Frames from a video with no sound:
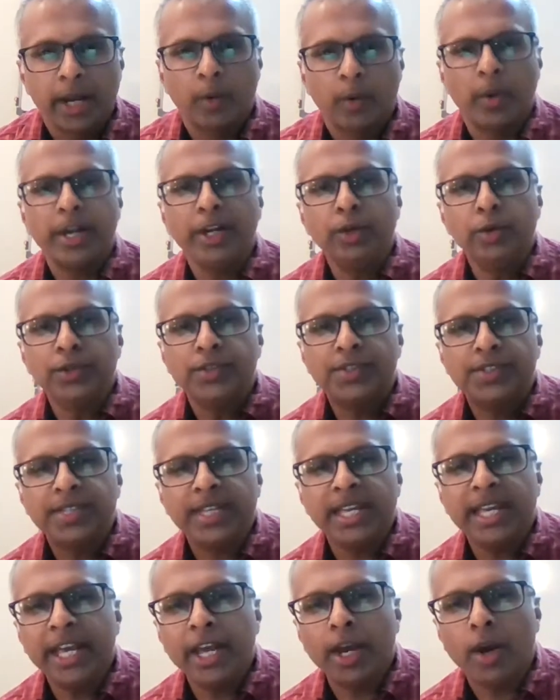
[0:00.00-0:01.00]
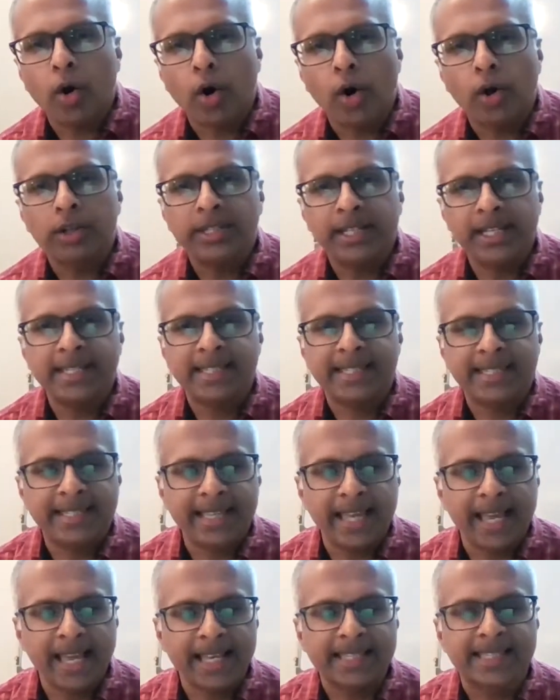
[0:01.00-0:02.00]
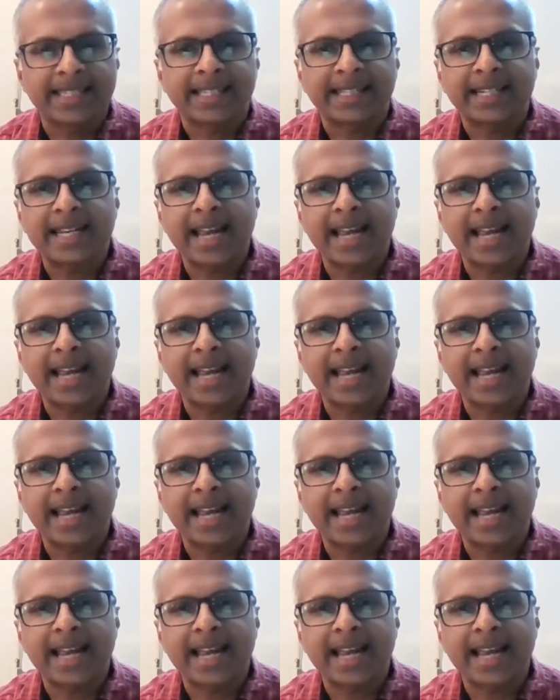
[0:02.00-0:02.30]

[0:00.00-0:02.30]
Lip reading: when you see all these things,